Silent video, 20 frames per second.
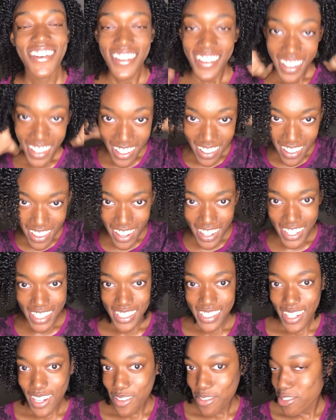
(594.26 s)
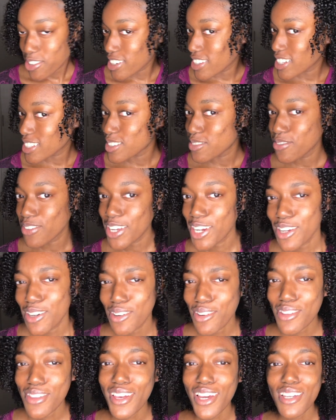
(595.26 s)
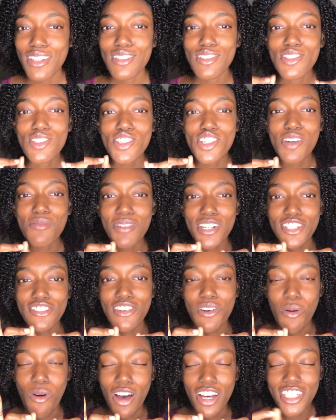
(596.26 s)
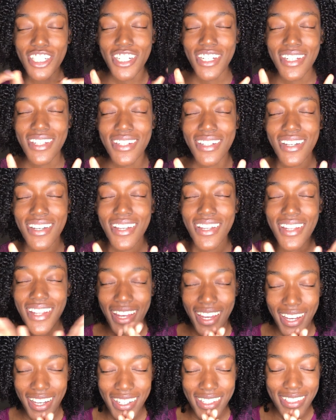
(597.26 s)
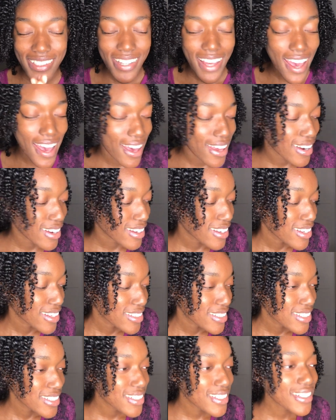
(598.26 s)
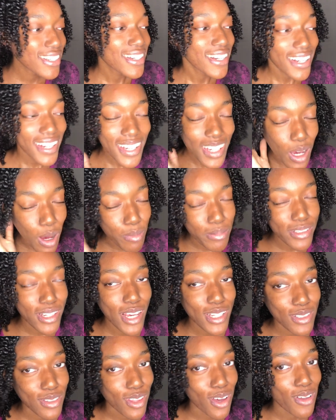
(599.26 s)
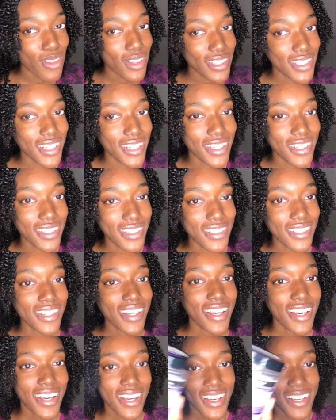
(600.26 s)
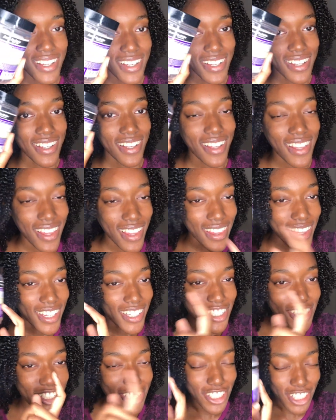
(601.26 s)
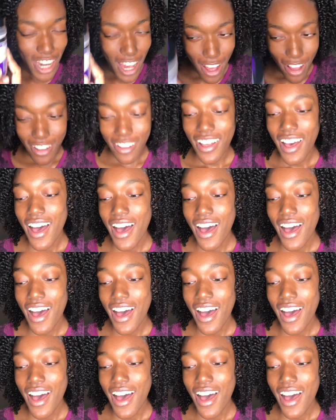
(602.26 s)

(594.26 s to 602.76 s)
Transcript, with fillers: Okay, y'all, that is it for this video. Thank you so much for watching. Like I said, slightly obsessed with how this looks, this gel.